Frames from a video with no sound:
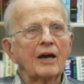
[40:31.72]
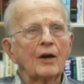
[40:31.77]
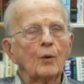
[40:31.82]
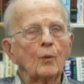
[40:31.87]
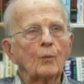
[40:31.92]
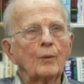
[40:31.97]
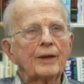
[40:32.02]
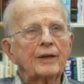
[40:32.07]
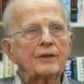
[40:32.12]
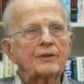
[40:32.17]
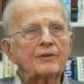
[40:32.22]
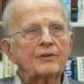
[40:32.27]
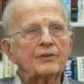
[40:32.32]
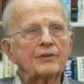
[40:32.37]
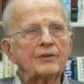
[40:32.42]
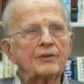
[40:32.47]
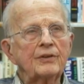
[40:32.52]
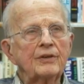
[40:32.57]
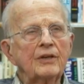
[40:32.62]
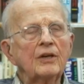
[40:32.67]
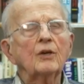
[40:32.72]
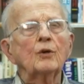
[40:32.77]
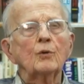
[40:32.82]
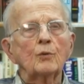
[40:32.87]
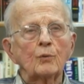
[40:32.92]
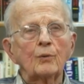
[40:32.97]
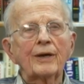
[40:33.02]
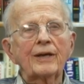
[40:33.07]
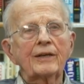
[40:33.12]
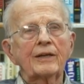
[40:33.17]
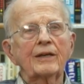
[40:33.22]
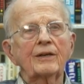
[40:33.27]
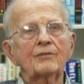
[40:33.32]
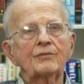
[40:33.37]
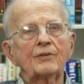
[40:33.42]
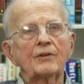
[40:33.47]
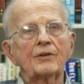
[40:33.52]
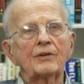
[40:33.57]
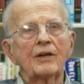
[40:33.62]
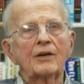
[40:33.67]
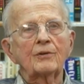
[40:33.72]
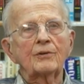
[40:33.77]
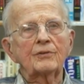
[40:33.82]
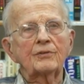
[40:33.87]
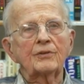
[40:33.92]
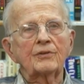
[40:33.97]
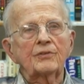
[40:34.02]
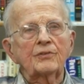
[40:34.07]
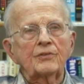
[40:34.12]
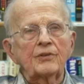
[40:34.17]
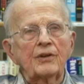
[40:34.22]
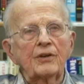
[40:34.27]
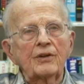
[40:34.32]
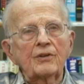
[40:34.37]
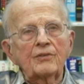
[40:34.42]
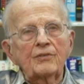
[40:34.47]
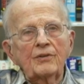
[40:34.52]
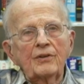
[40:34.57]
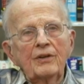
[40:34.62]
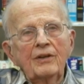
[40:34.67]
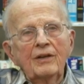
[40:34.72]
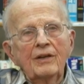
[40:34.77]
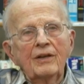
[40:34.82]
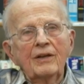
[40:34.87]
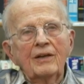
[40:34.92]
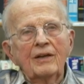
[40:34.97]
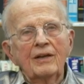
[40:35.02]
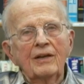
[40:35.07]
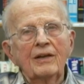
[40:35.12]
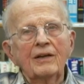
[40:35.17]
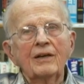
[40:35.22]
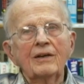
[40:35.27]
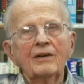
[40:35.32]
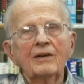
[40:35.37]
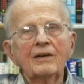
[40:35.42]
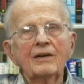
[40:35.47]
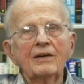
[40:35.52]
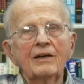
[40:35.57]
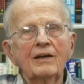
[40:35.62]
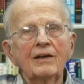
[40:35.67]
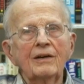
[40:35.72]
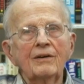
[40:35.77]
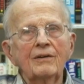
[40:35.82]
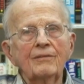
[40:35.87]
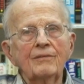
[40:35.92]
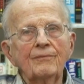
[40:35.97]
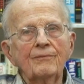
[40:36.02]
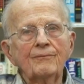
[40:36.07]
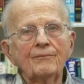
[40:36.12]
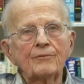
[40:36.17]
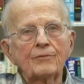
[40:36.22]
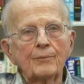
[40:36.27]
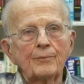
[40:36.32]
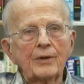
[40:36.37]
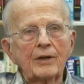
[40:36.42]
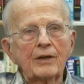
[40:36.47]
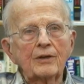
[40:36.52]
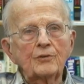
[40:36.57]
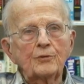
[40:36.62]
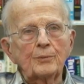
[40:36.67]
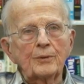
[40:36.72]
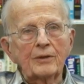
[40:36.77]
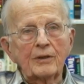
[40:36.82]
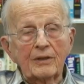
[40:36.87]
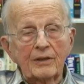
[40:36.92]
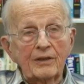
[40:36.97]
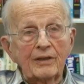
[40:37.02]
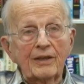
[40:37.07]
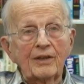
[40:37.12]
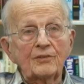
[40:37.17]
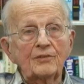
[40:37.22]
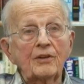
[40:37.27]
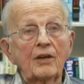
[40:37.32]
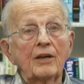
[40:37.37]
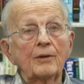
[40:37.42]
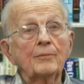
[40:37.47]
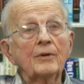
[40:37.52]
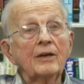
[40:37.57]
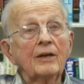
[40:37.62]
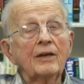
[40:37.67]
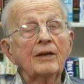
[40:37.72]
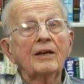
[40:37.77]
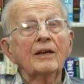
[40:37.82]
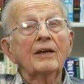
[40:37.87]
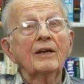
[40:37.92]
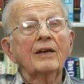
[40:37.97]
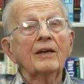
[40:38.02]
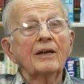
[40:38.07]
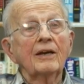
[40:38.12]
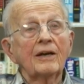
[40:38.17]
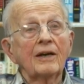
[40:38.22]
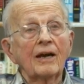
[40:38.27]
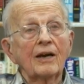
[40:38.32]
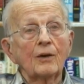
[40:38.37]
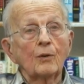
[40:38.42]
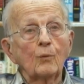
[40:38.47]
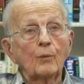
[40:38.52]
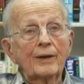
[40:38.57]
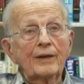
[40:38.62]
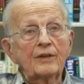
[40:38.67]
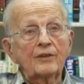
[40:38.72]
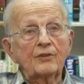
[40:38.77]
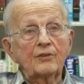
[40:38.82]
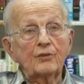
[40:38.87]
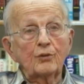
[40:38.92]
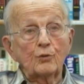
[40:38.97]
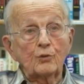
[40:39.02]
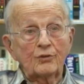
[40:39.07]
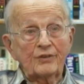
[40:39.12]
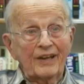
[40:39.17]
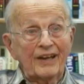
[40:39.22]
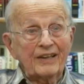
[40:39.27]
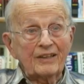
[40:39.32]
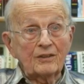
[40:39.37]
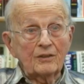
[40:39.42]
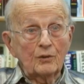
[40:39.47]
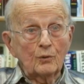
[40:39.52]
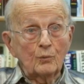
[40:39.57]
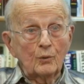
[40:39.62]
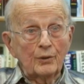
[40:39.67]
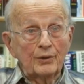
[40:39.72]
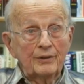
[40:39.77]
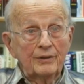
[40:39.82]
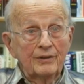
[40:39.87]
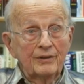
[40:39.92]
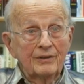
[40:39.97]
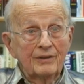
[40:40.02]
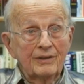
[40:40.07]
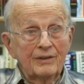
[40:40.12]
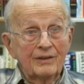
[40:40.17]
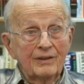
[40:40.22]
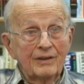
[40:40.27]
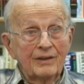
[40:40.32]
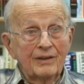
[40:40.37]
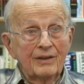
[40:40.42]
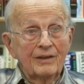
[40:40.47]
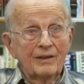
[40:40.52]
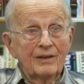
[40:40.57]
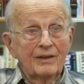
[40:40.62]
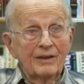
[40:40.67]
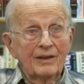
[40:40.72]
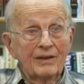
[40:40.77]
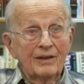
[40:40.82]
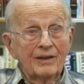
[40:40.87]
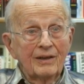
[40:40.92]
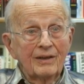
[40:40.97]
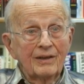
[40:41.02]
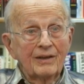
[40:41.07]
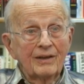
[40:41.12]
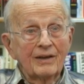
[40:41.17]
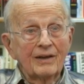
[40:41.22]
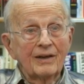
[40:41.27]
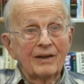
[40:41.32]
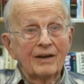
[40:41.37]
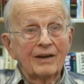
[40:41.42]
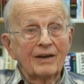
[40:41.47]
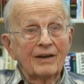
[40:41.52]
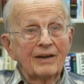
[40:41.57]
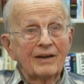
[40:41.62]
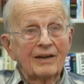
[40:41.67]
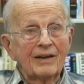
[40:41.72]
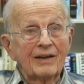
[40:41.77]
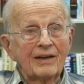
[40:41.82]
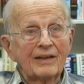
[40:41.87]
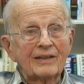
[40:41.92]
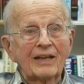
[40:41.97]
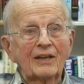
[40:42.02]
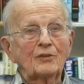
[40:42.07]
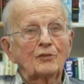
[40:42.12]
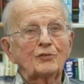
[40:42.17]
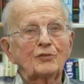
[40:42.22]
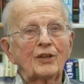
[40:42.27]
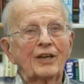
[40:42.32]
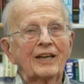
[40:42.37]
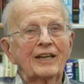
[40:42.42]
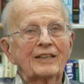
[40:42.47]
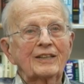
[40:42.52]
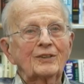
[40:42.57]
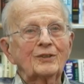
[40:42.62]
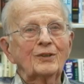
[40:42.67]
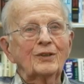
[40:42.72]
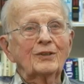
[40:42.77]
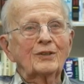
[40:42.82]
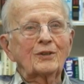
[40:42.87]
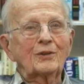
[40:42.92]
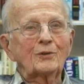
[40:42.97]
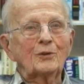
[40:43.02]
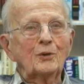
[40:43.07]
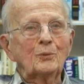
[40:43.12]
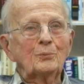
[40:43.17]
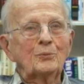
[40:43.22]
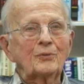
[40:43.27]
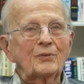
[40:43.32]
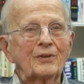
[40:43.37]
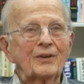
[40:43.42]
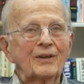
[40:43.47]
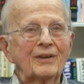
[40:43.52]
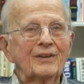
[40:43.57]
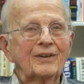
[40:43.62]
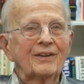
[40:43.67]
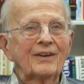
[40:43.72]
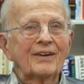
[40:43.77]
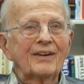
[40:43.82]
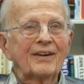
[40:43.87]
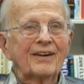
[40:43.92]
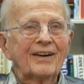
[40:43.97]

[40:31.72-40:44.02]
I went right after I was discharged from the hospital the last time. I went to Tanglewood, and I sang in all the groups there.